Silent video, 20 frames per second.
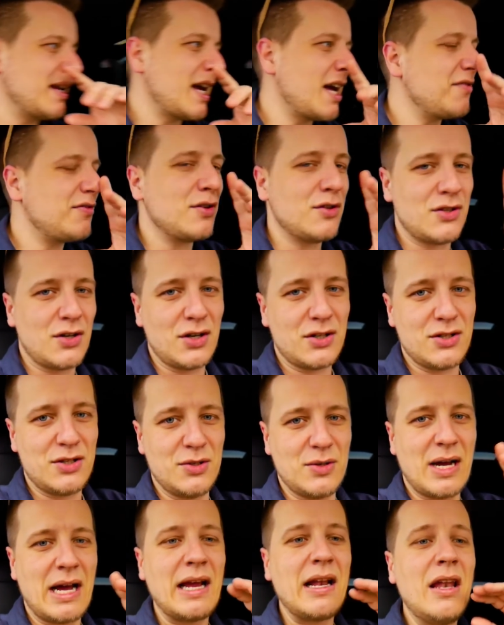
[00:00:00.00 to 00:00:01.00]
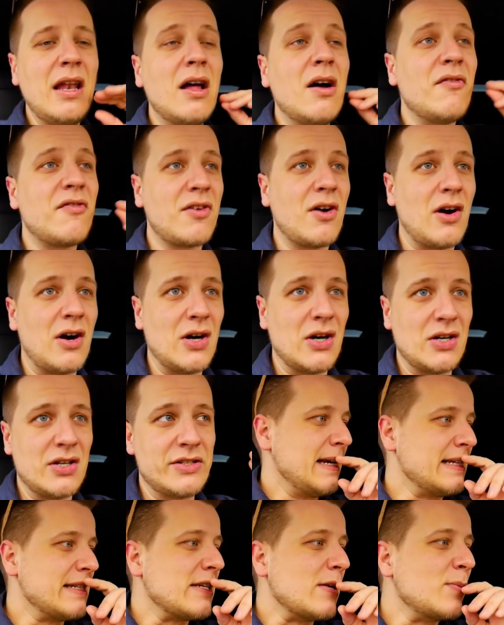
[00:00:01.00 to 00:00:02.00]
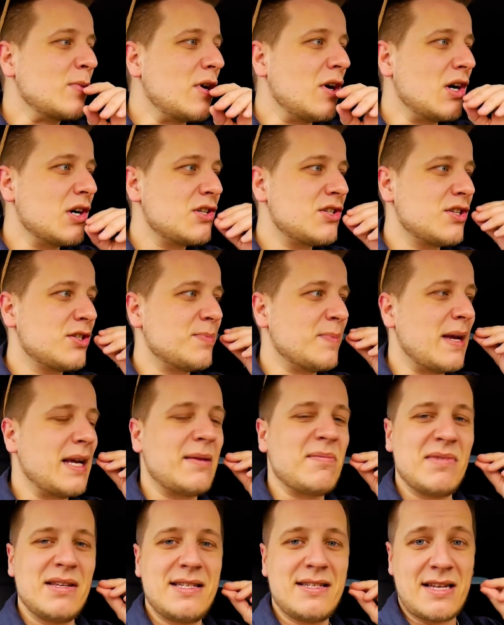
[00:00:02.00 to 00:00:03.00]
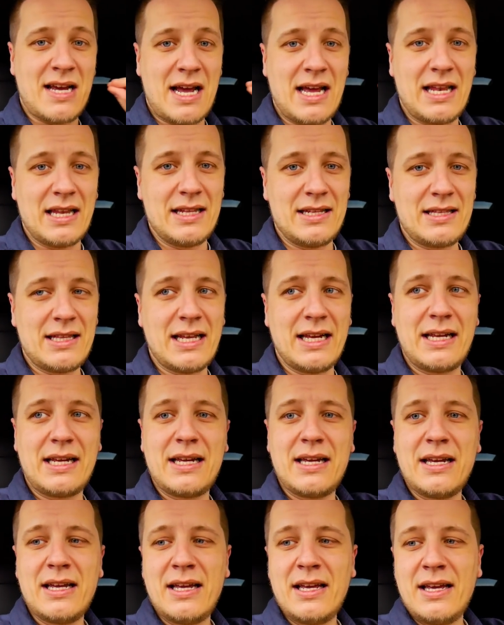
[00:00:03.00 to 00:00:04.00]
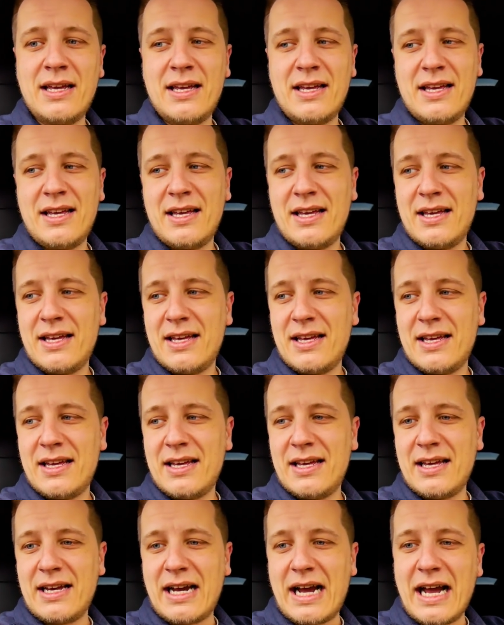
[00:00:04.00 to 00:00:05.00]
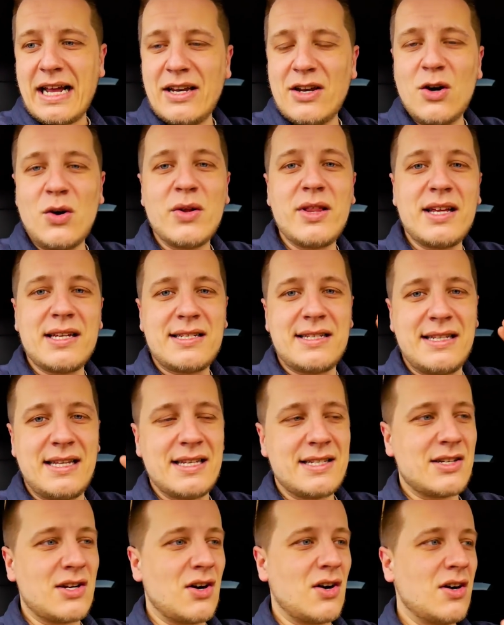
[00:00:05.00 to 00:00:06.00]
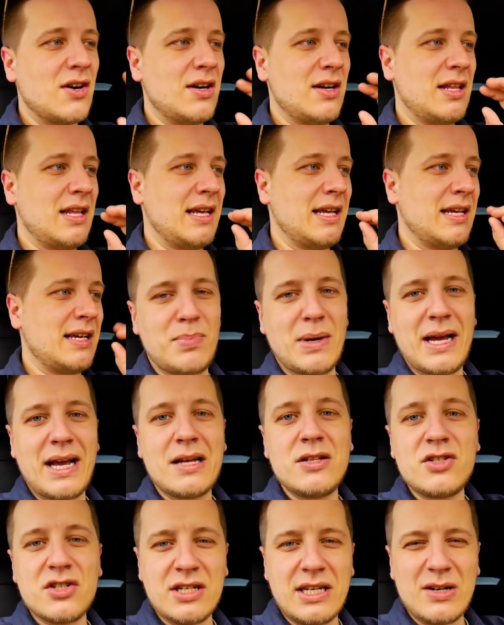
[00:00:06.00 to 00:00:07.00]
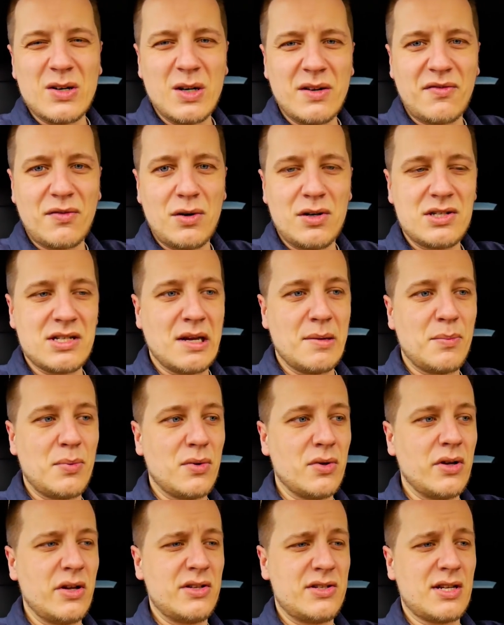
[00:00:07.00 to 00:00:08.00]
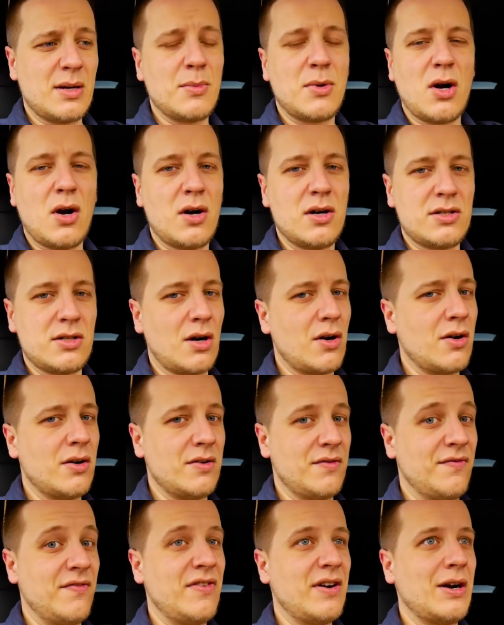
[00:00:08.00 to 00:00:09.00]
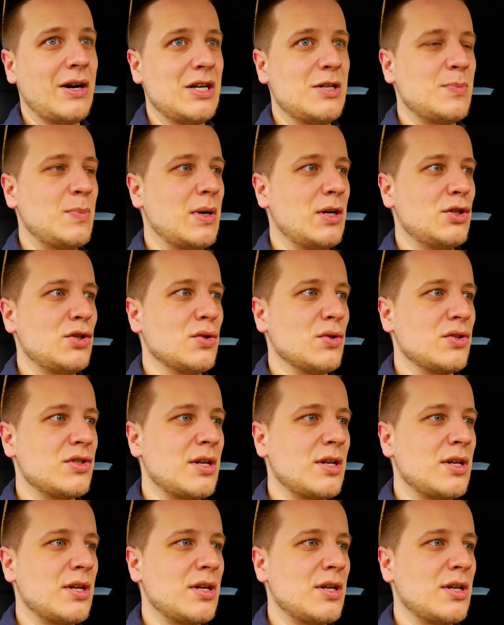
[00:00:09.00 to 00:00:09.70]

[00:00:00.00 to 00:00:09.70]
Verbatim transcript: I have to talk to you. I love cars, and some cars just make me silent. Like, I know this car, like by engineering, for example, some cars are very special.